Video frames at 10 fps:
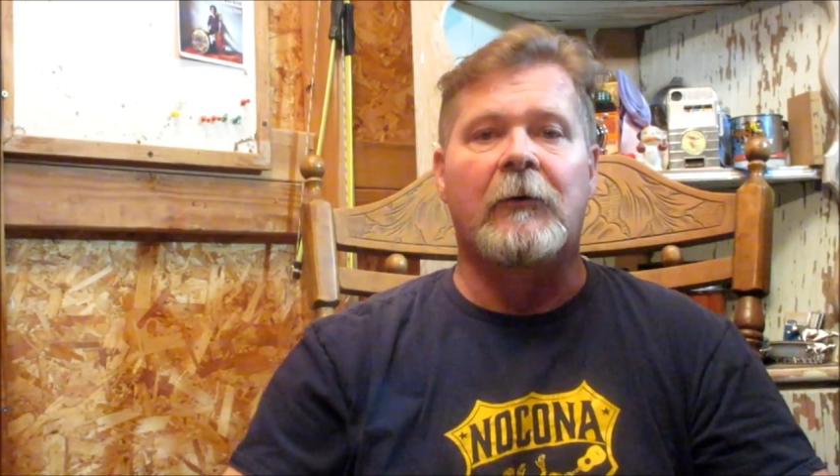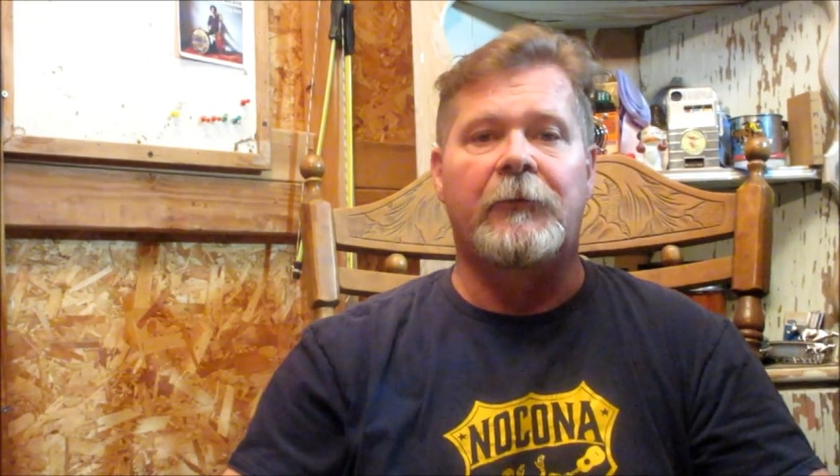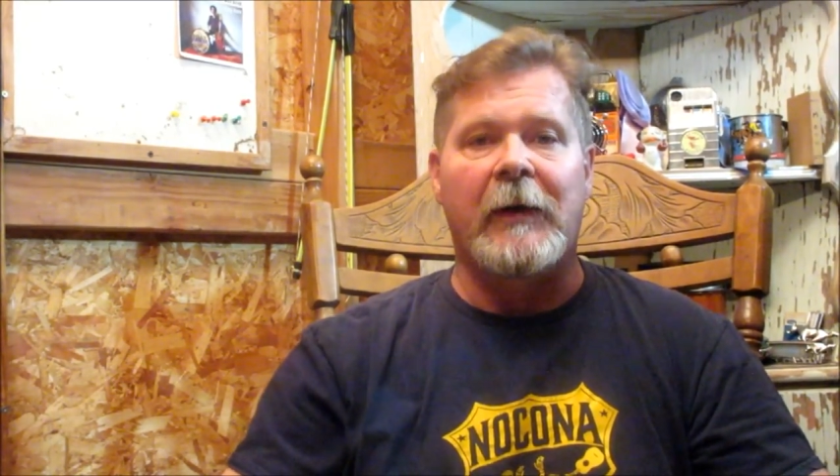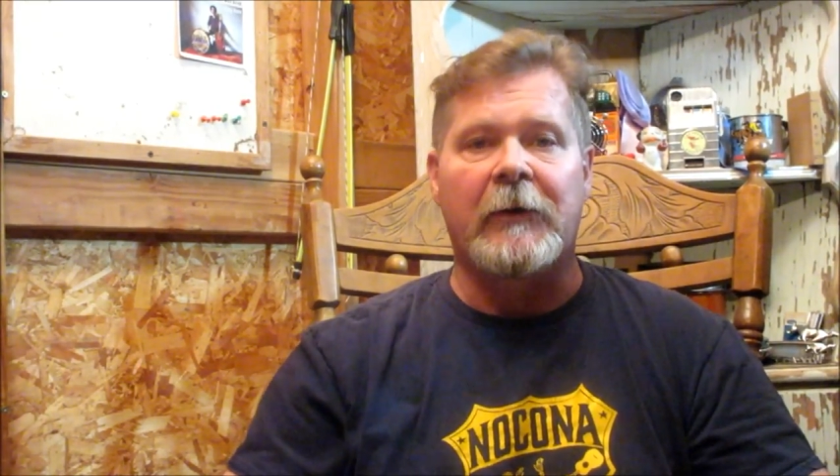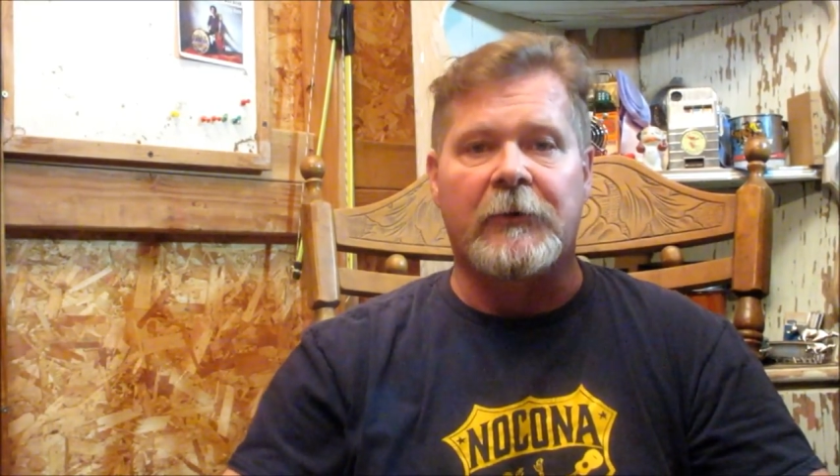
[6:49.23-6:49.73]

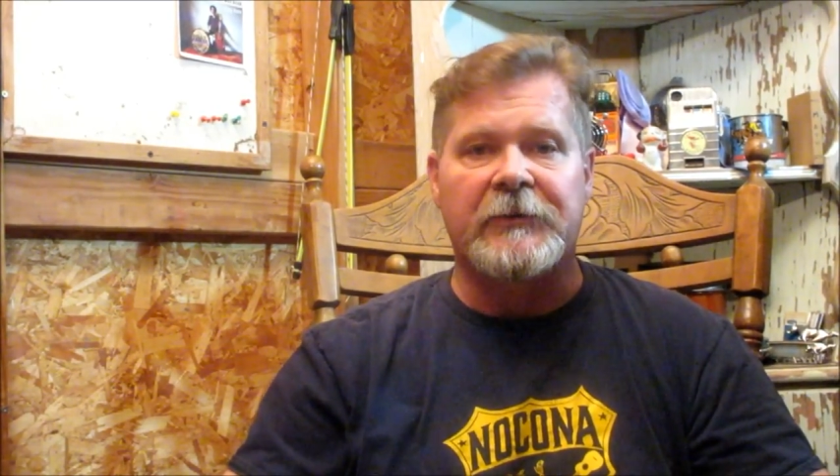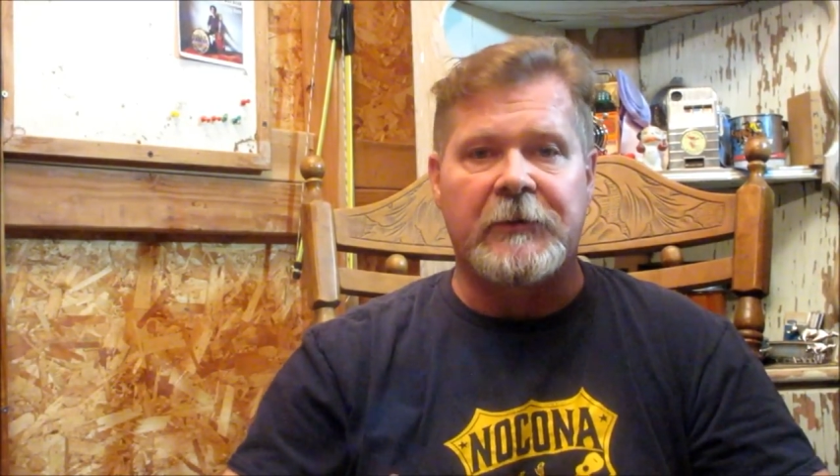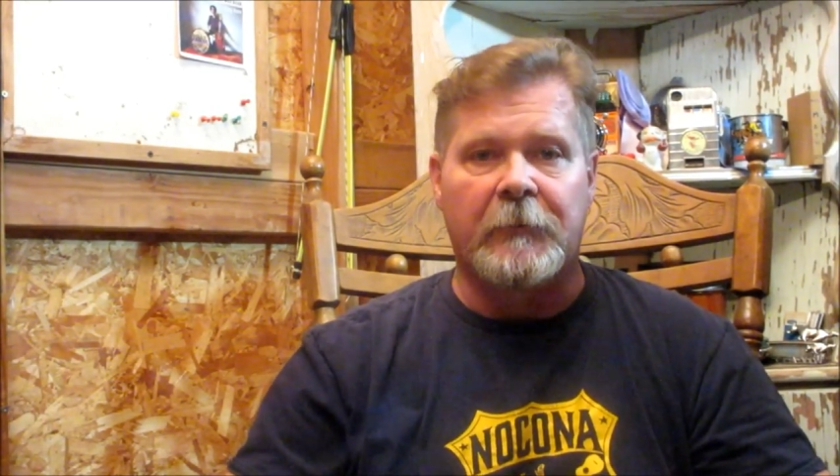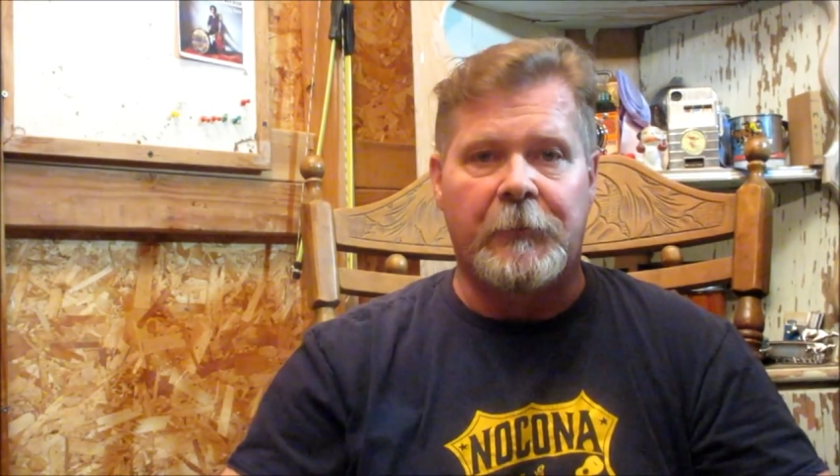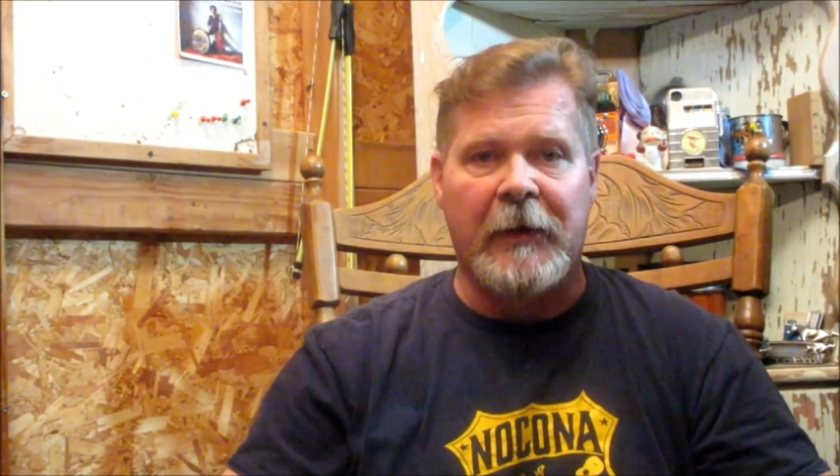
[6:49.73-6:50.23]
finger
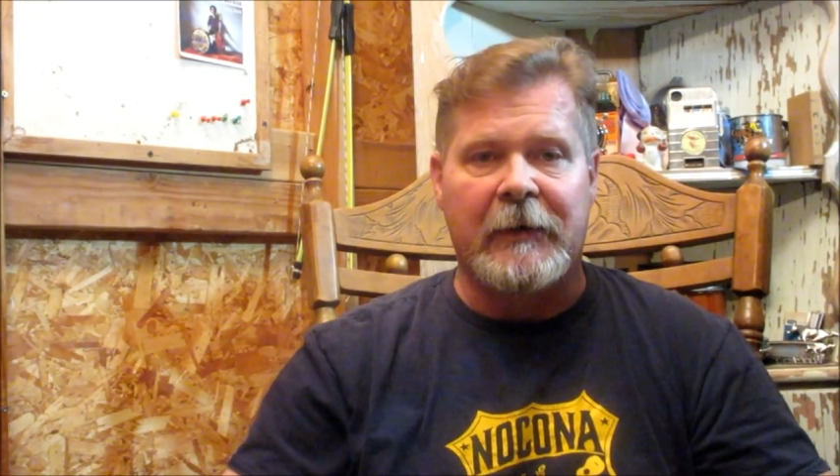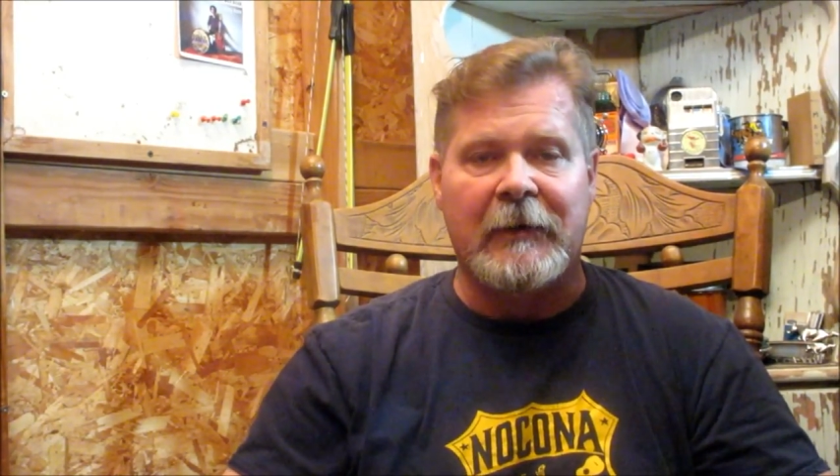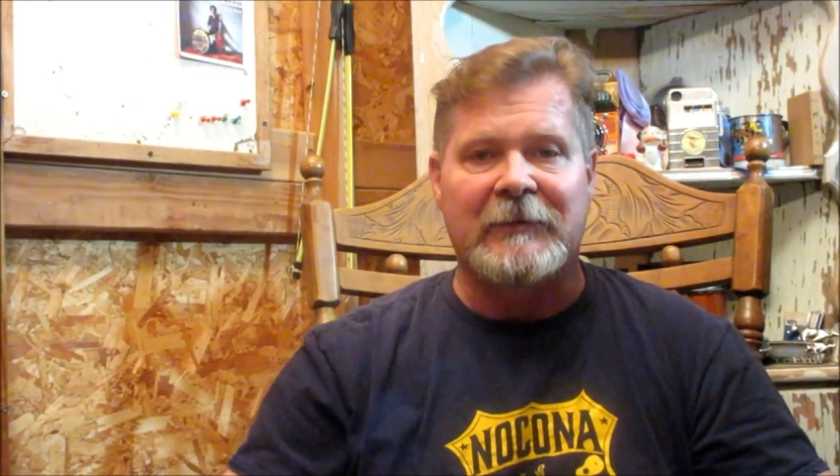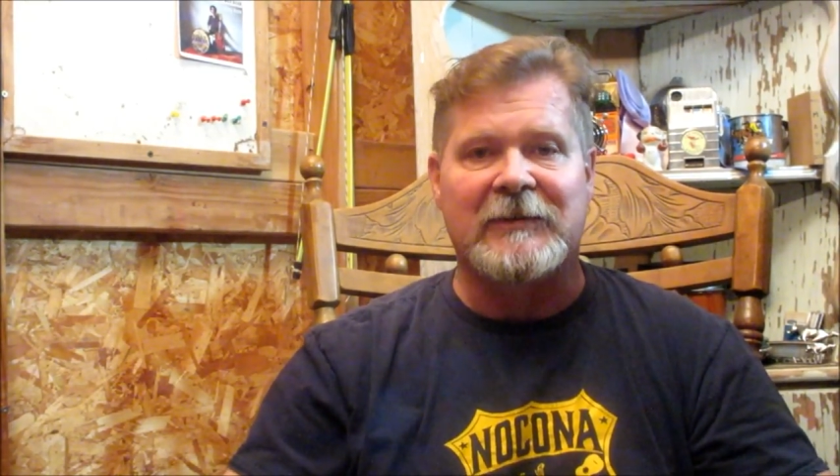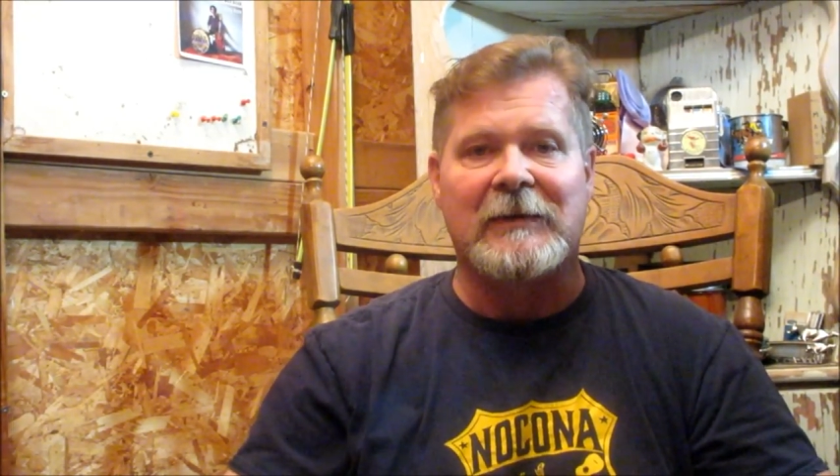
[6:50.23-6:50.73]

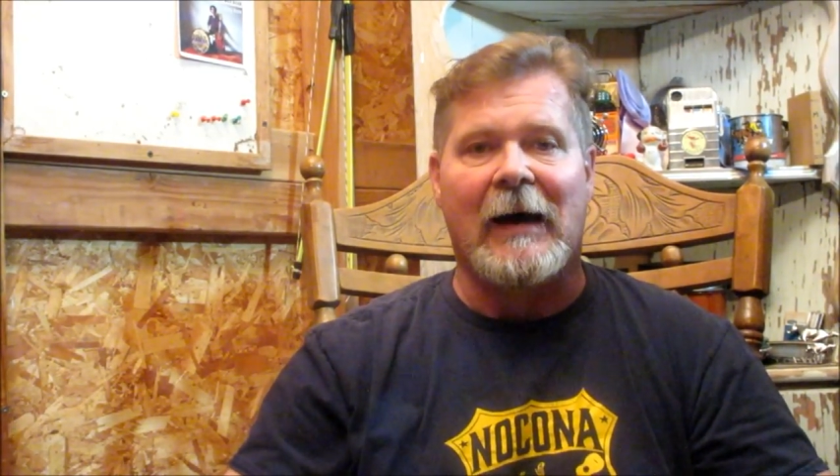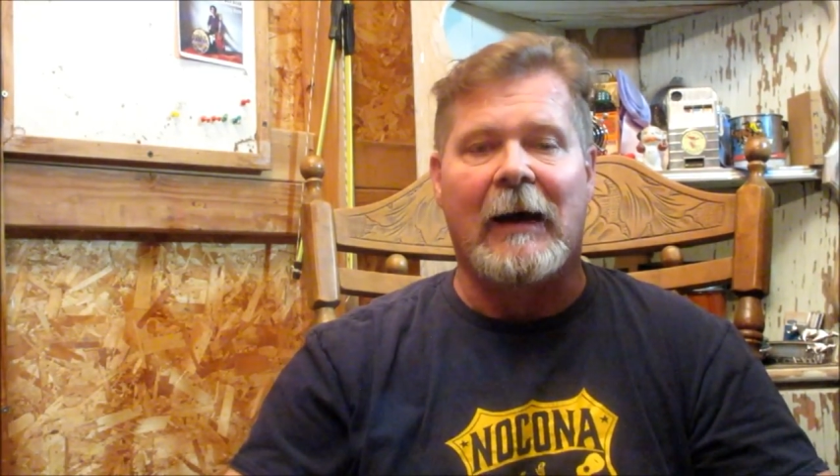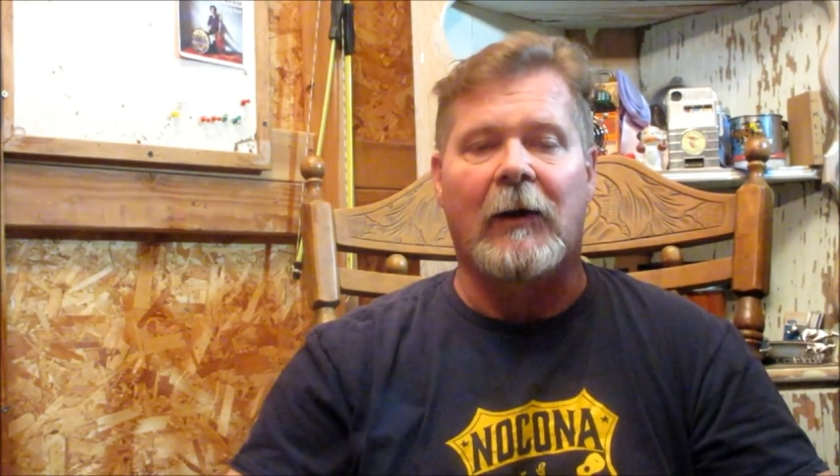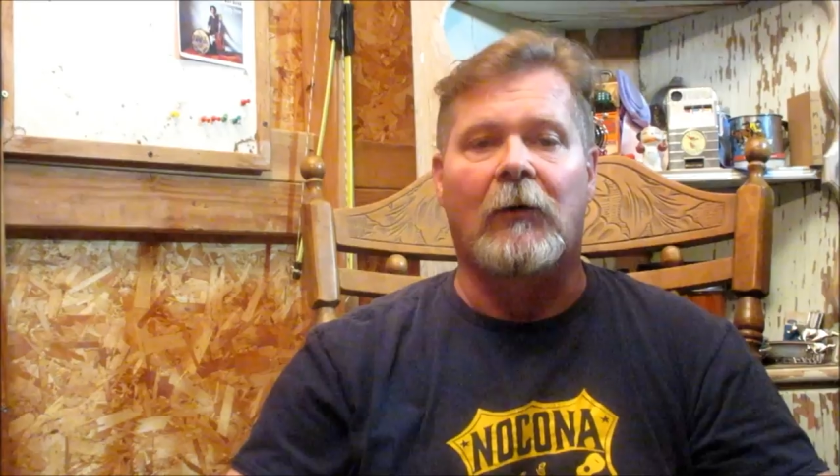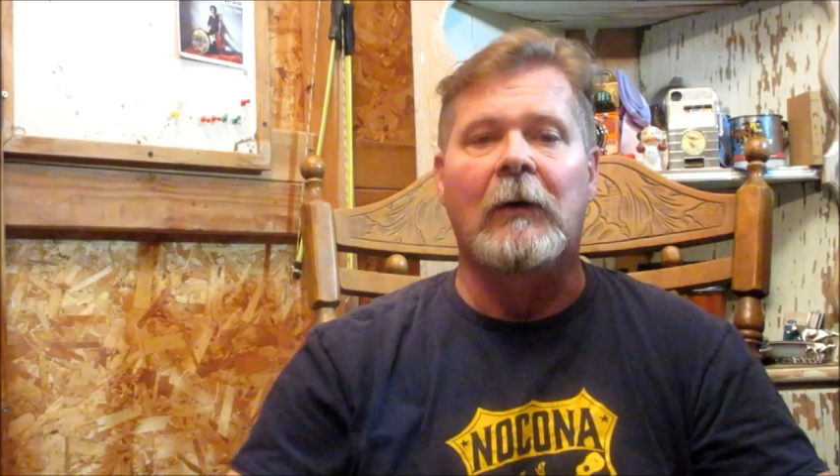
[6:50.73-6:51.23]
picking
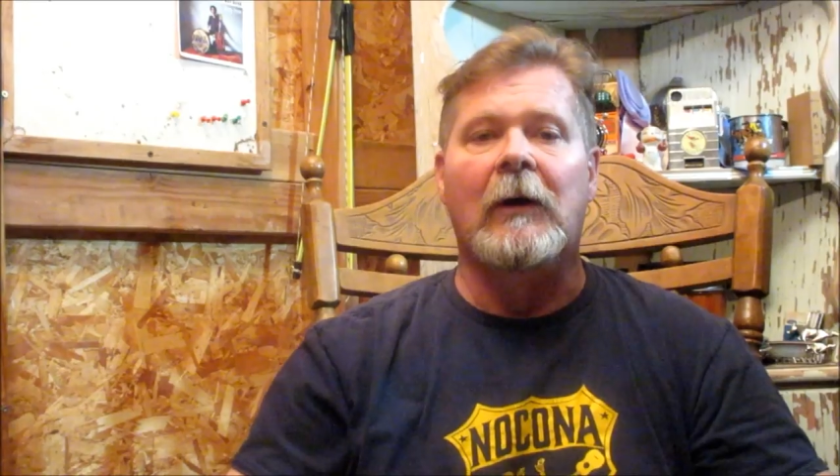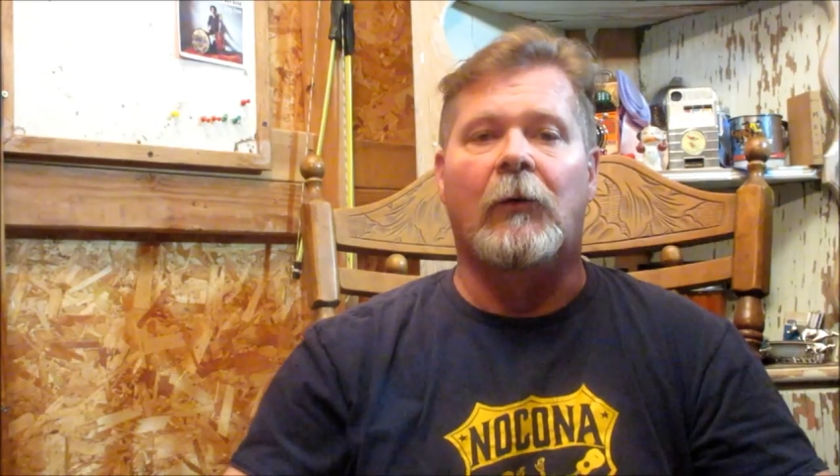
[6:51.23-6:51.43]
style